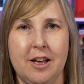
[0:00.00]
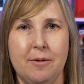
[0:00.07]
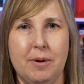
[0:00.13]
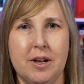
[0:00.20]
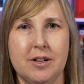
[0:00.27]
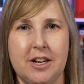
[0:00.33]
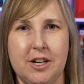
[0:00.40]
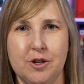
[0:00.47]

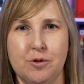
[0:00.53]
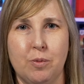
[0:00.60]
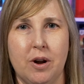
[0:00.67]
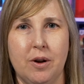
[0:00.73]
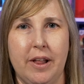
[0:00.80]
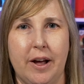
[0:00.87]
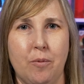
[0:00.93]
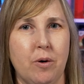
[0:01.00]
because I just
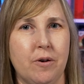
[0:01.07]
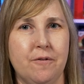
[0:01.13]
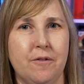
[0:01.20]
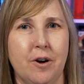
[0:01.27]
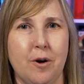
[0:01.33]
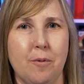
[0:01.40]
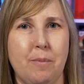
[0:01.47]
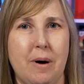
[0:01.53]
want like one
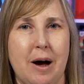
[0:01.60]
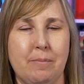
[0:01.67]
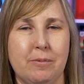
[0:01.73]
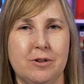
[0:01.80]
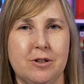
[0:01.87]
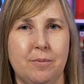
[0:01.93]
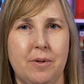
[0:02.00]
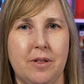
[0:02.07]
Funko Pop or
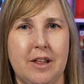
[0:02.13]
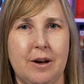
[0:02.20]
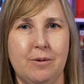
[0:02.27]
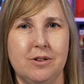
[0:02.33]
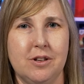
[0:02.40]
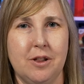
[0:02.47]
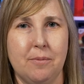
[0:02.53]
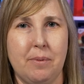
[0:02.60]
something that
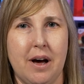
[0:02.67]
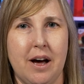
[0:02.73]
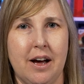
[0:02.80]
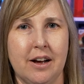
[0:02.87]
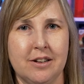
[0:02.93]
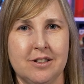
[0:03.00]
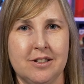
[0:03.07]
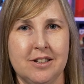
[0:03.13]
was in the
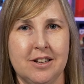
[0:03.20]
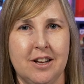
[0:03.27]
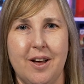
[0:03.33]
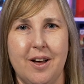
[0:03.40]
box.